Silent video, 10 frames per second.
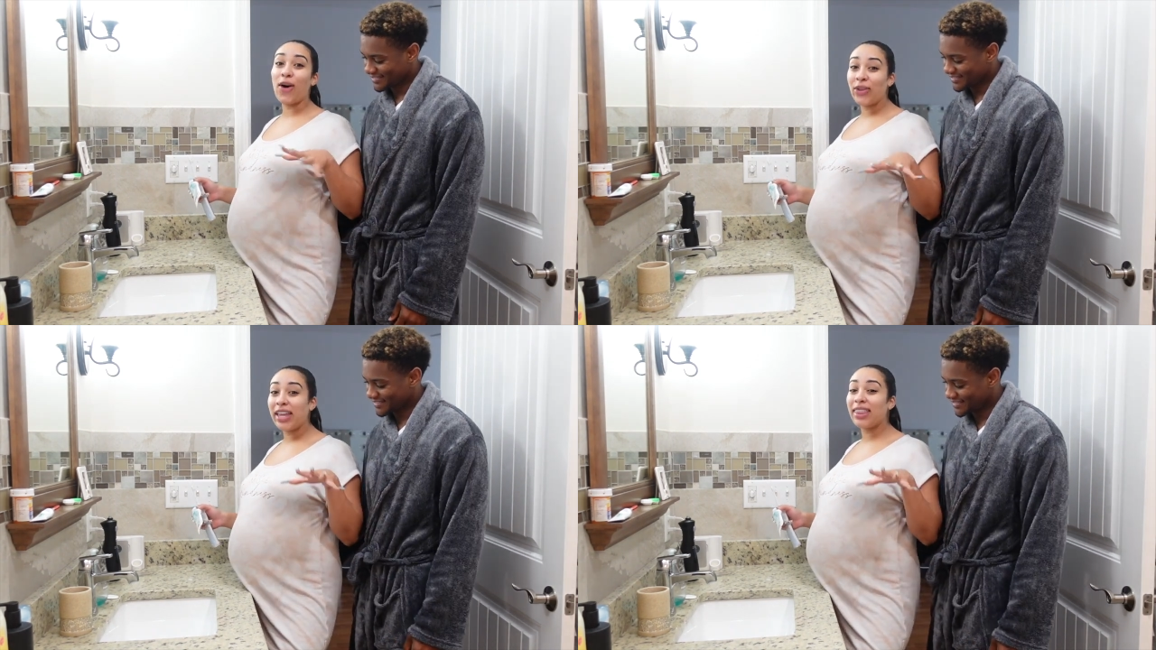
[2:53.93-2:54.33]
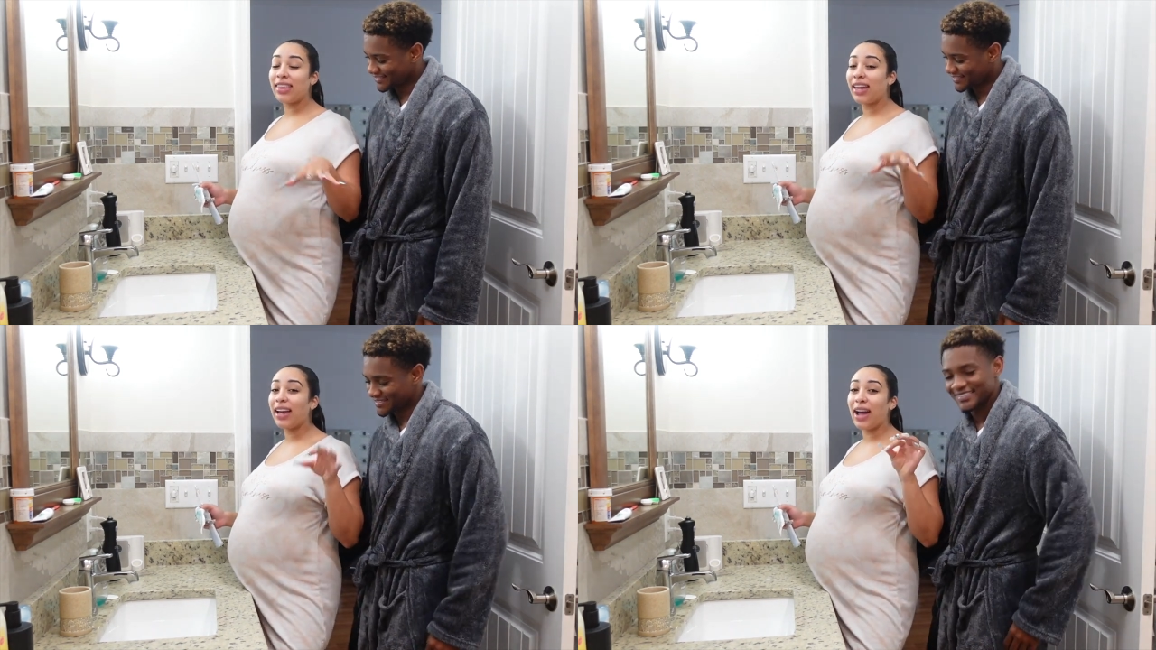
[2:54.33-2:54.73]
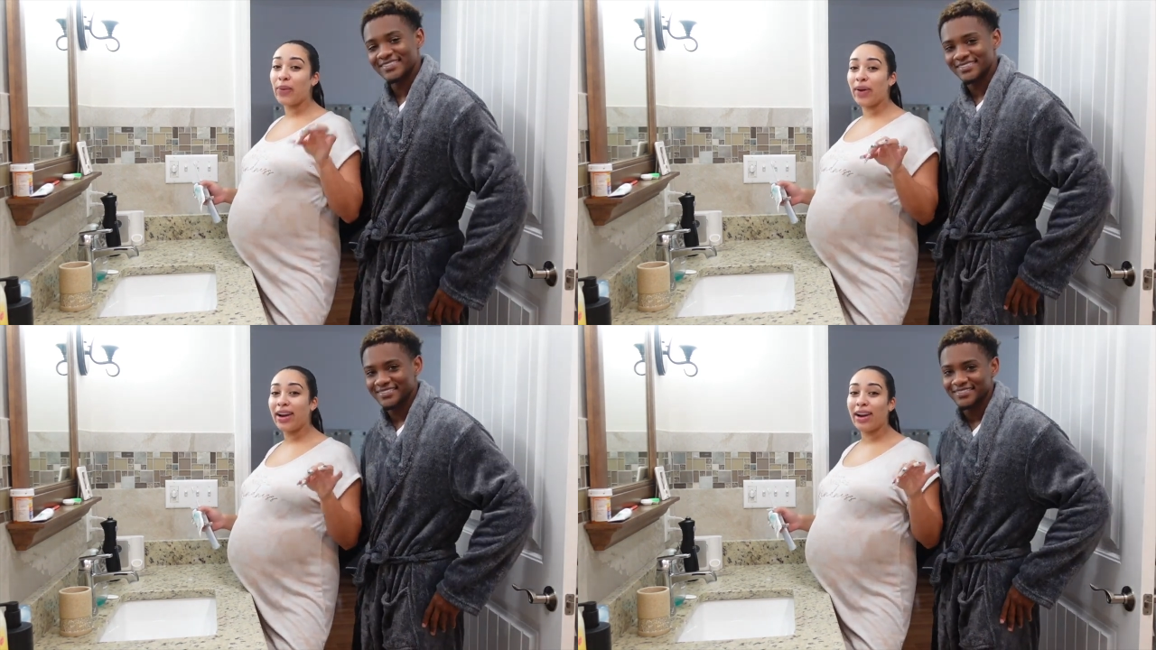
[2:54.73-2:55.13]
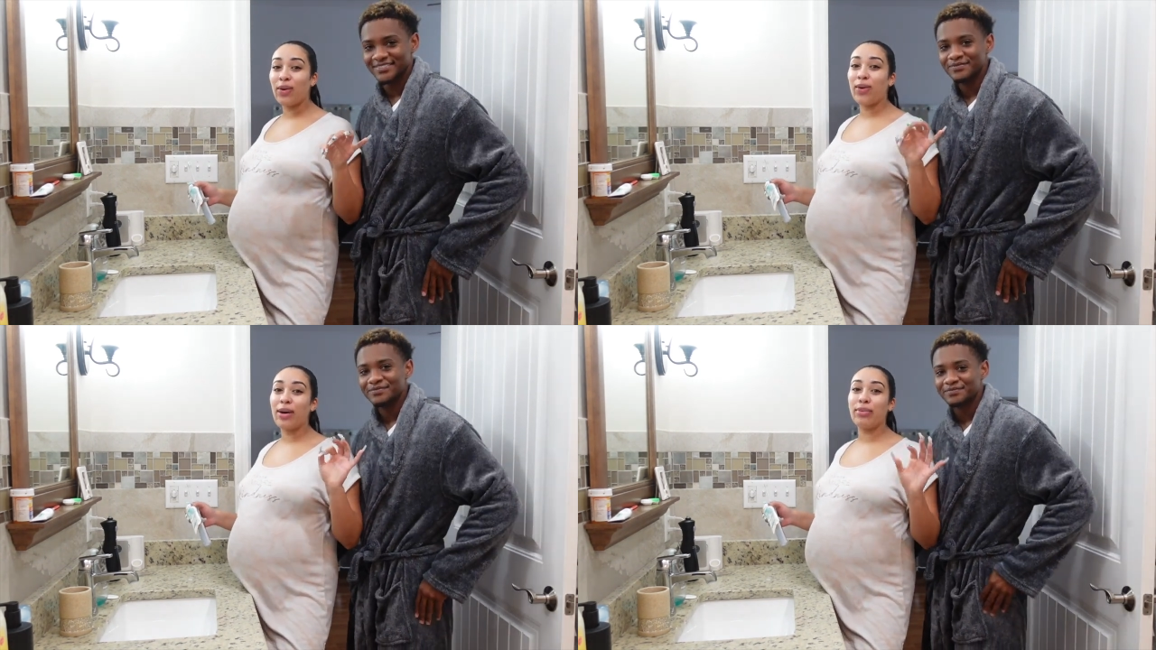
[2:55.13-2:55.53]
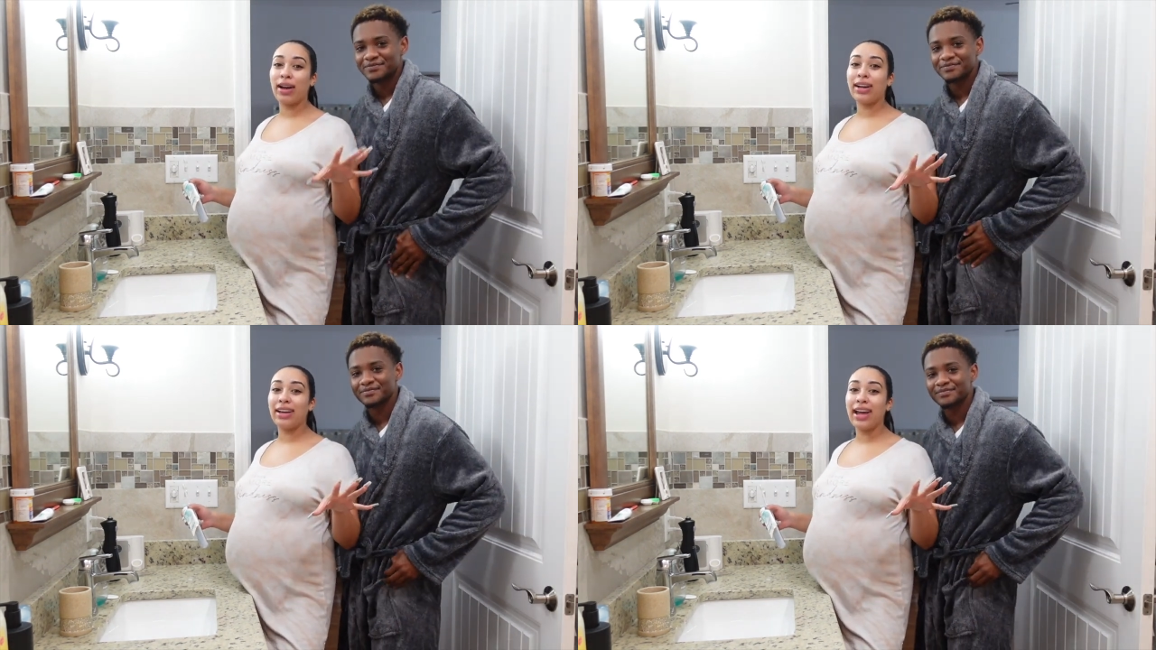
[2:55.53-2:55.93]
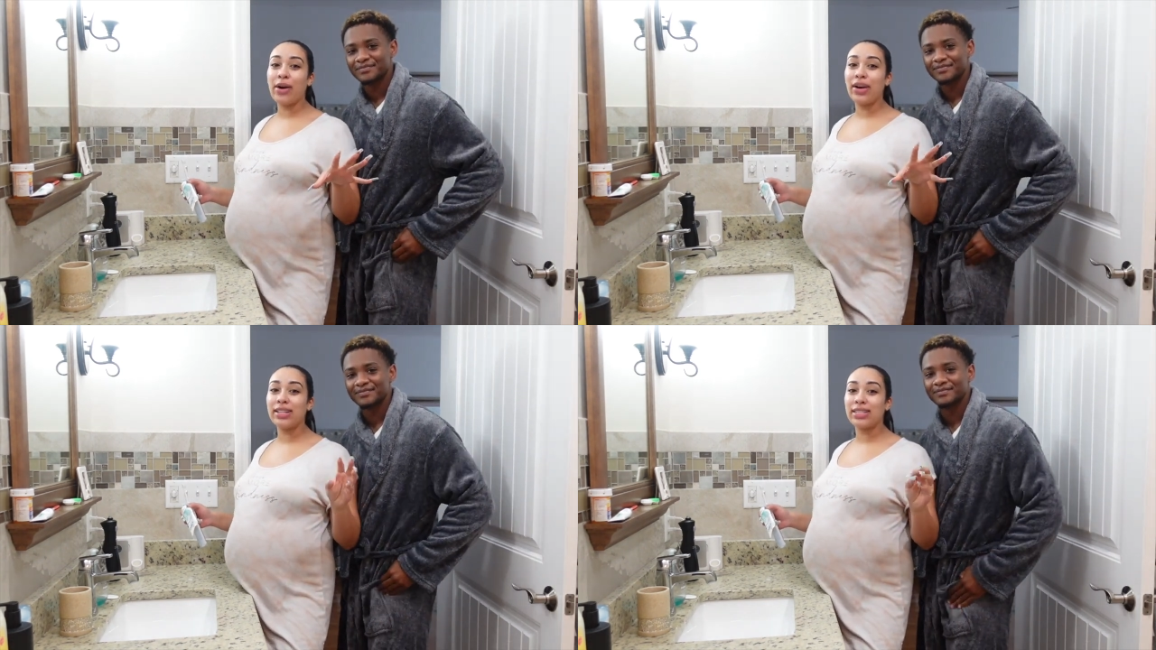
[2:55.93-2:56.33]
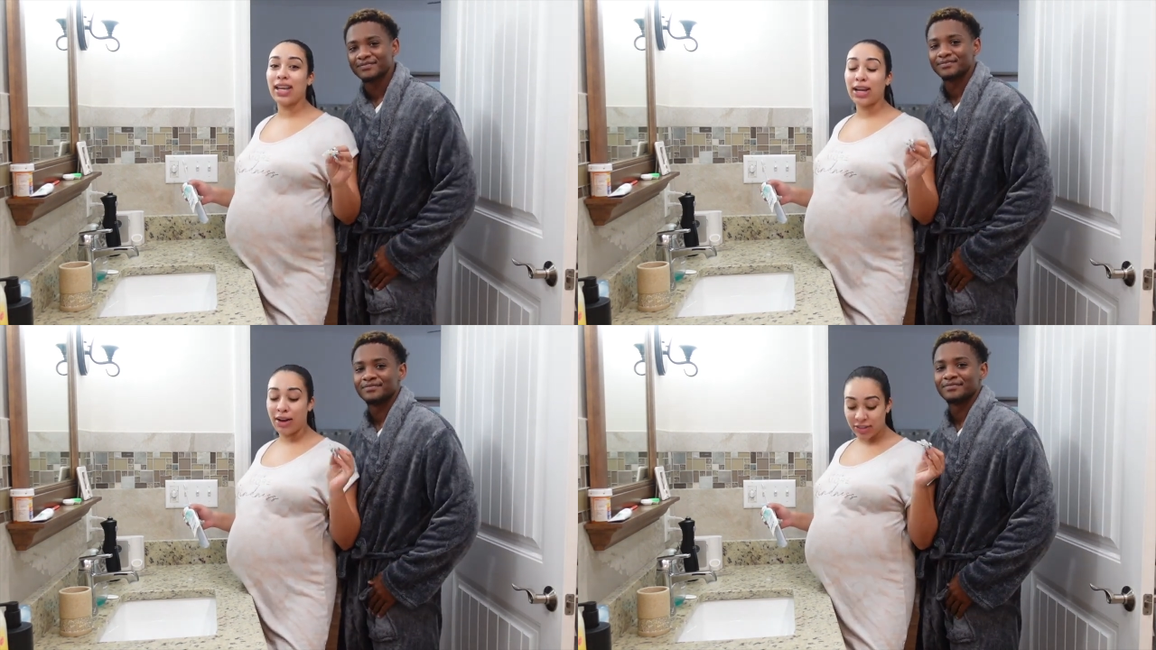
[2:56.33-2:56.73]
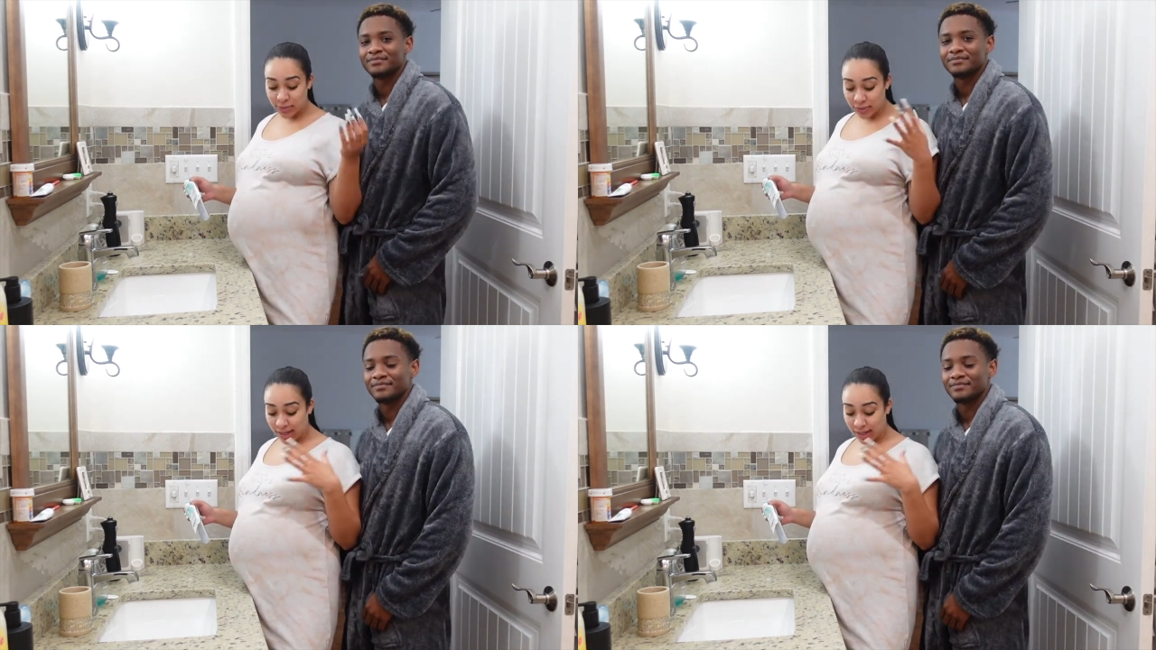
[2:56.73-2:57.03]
Speaker 1: Only thing I wear while pregnant now is like comfortable